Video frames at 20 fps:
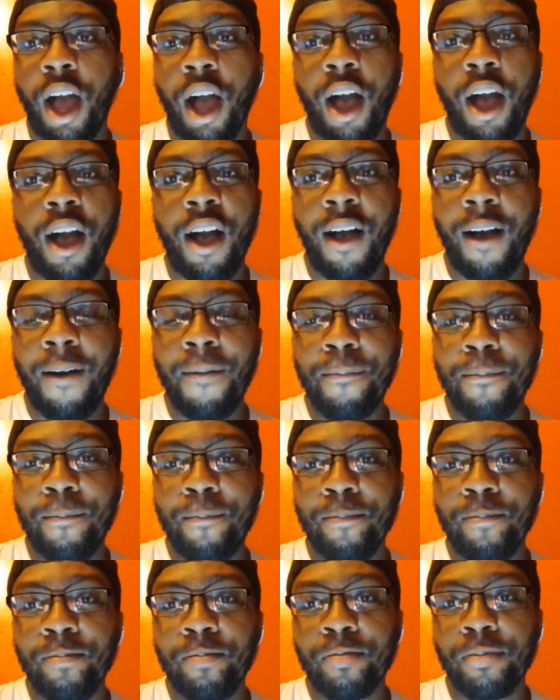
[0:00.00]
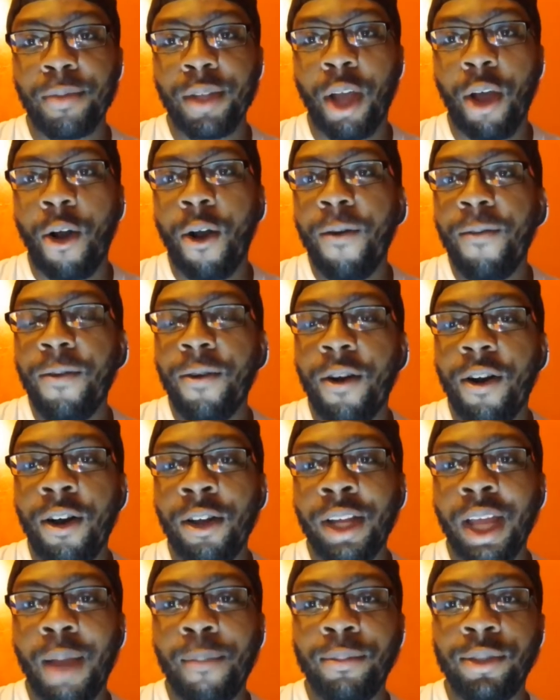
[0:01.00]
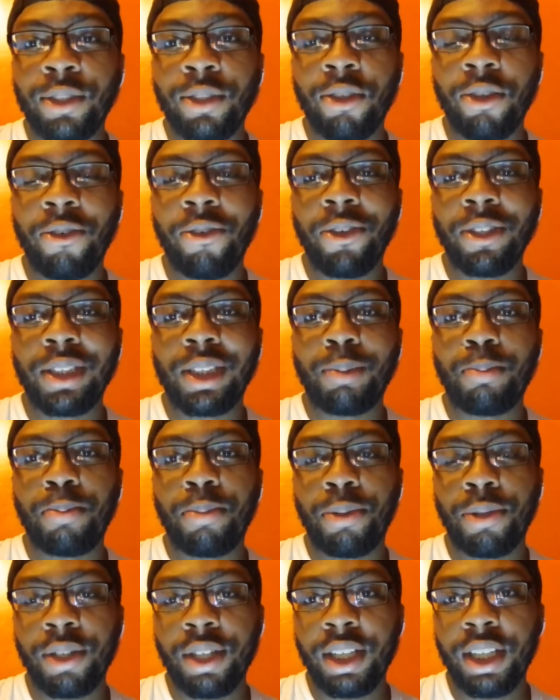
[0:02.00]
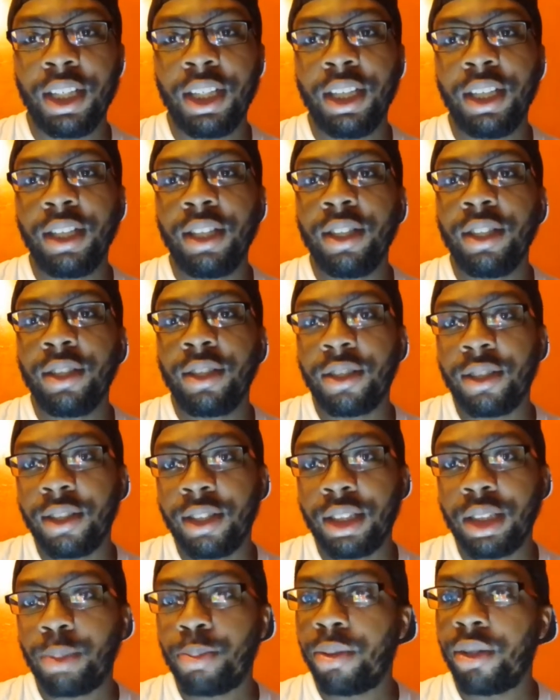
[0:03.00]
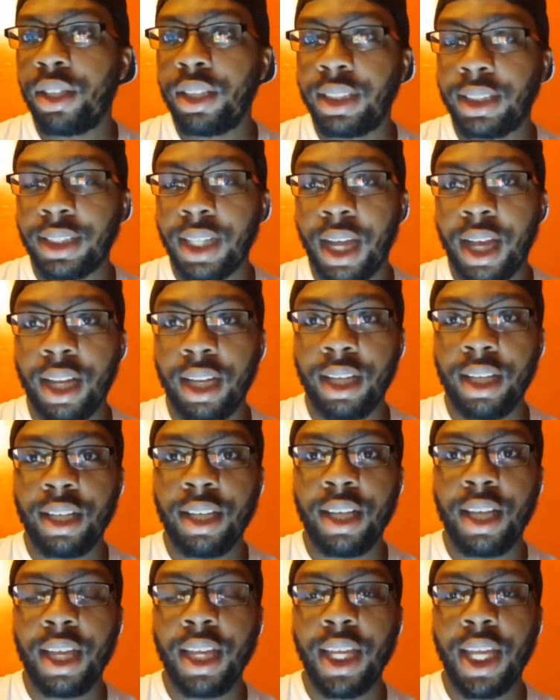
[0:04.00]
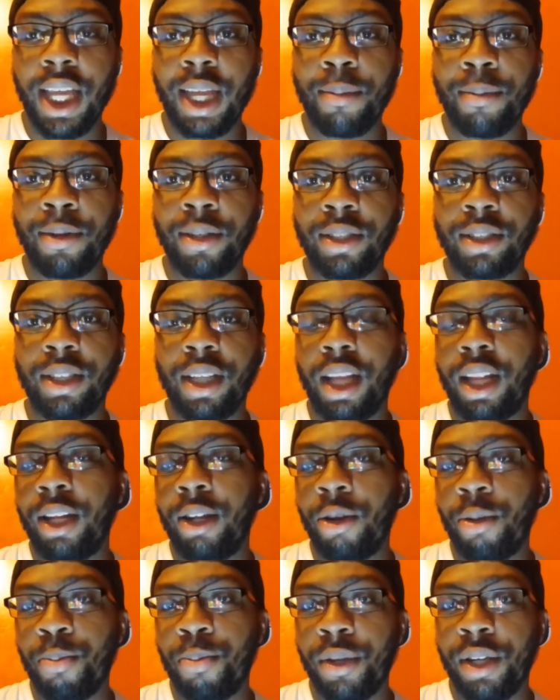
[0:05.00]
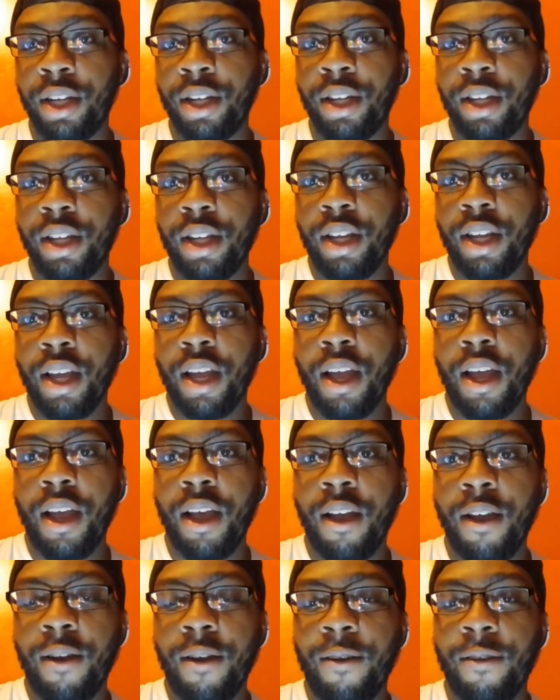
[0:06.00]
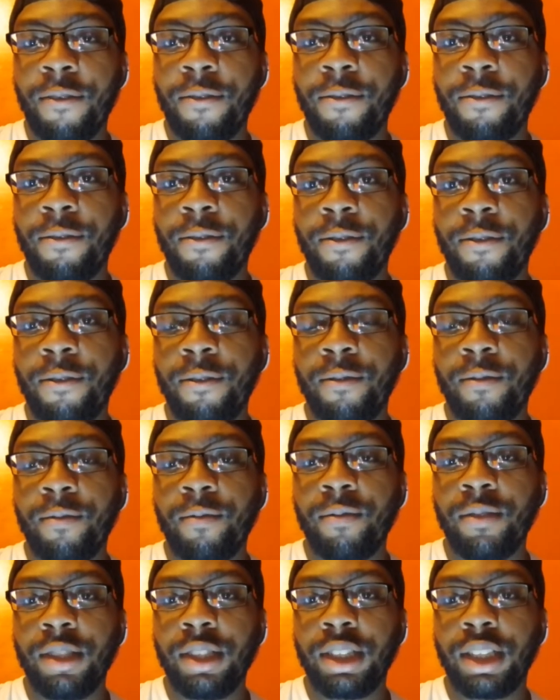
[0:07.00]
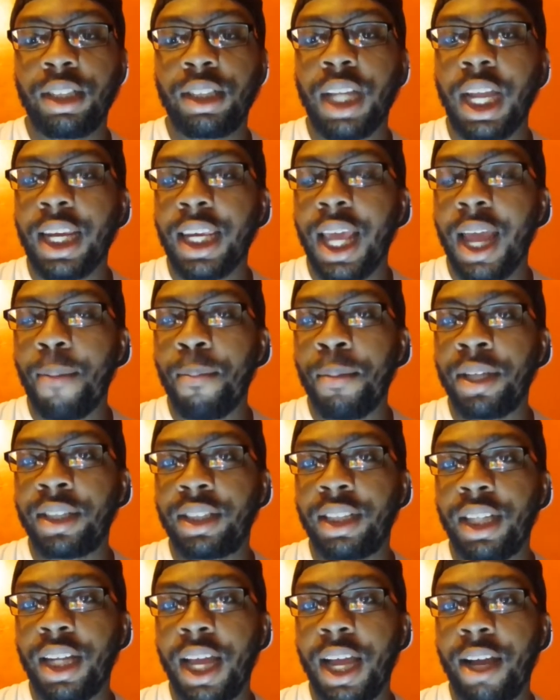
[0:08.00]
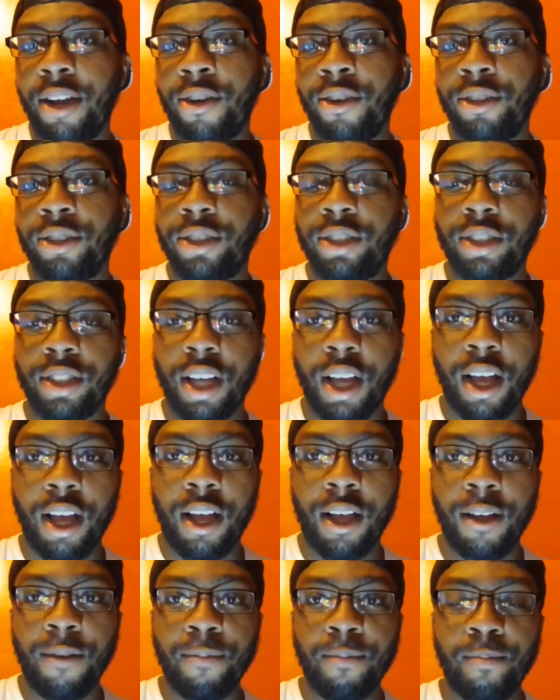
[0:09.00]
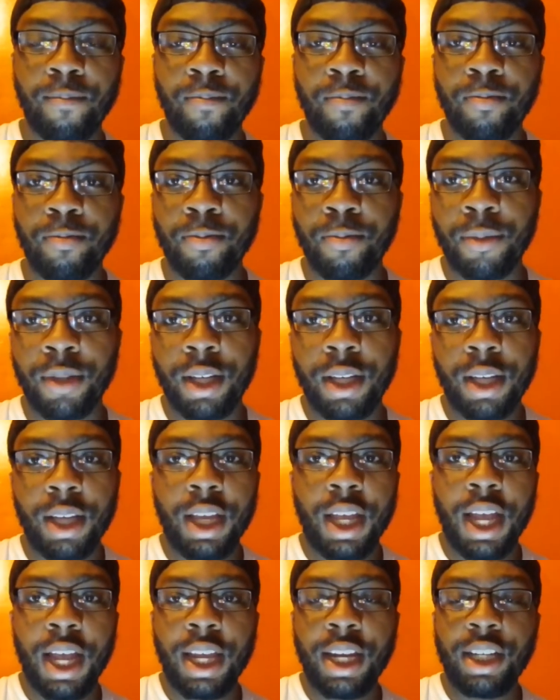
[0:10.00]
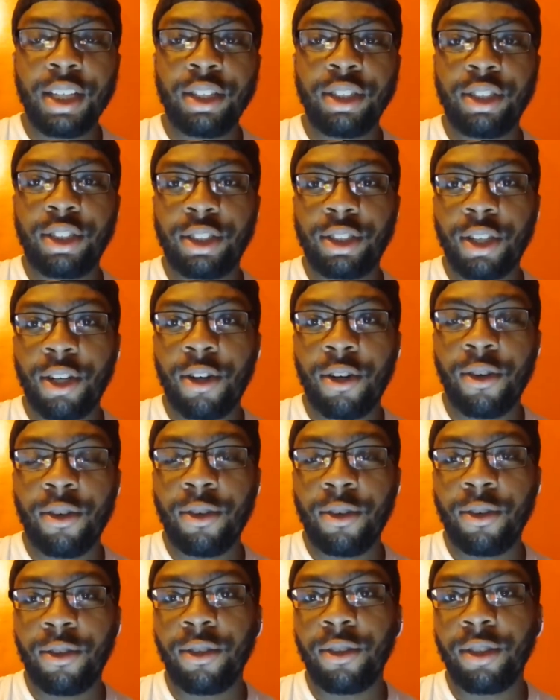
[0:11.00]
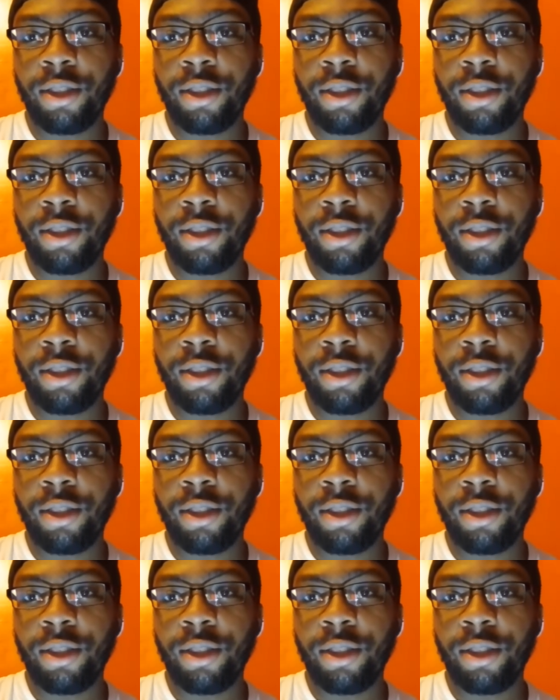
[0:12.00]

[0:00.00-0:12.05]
Um, Overall, the episode was pretty good, it's pretty solid. It gave us a little bit of the dynamics in the house. It didn't show,